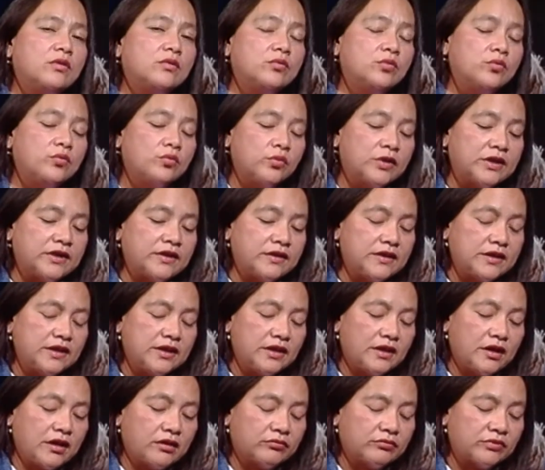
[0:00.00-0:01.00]
what
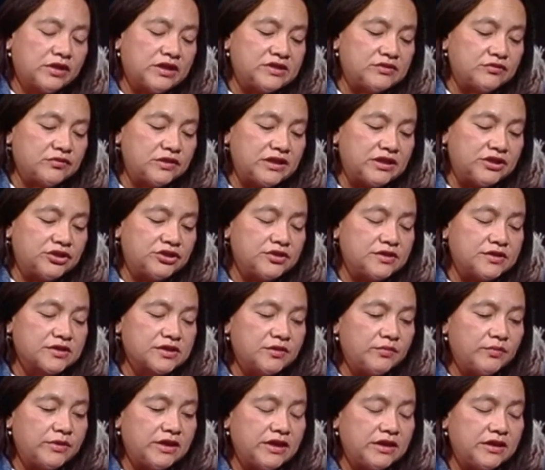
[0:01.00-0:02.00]
the Race Relations
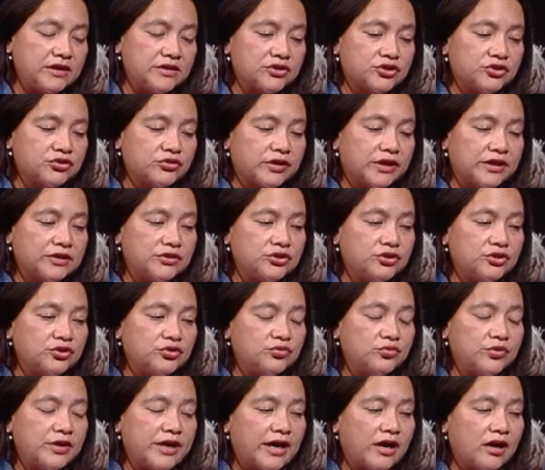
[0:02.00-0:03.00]
Committee is trying to do
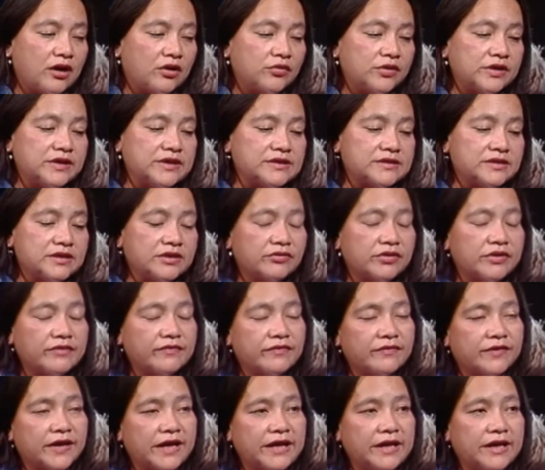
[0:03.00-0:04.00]
now is they're
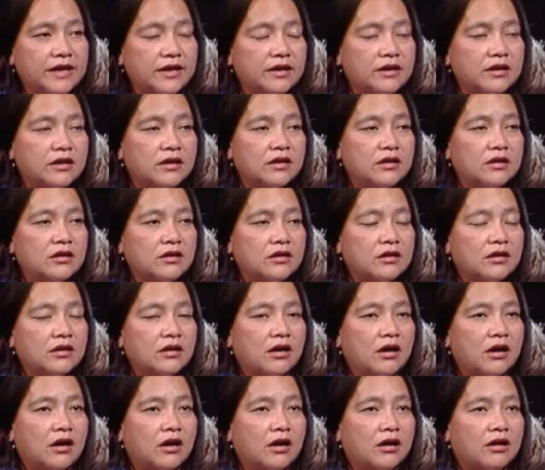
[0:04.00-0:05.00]
inviting
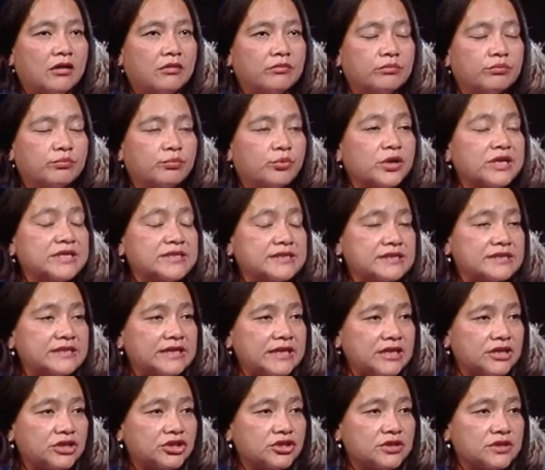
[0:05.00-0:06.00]

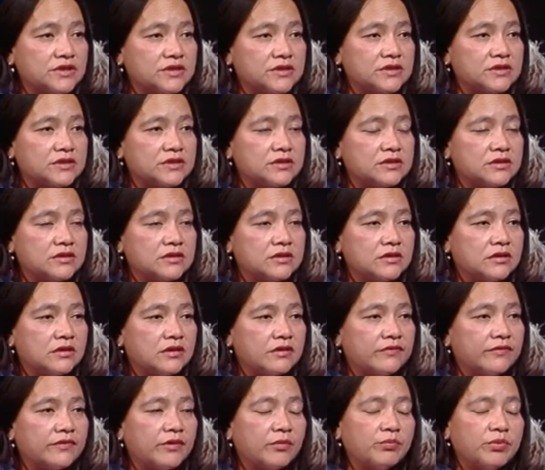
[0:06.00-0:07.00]
presentations
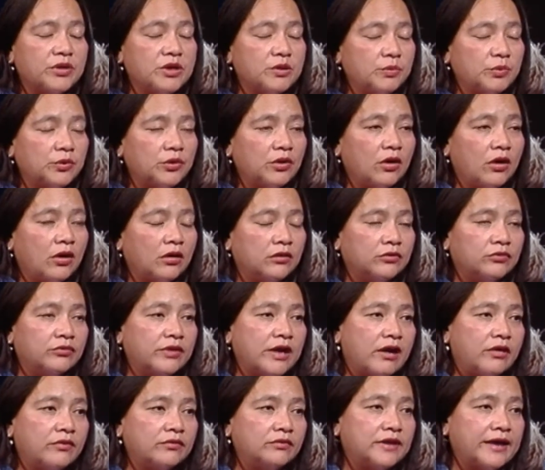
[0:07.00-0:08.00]
from people all
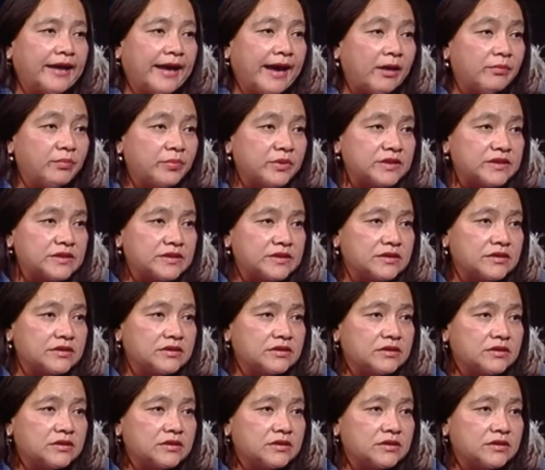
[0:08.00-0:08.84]
around campus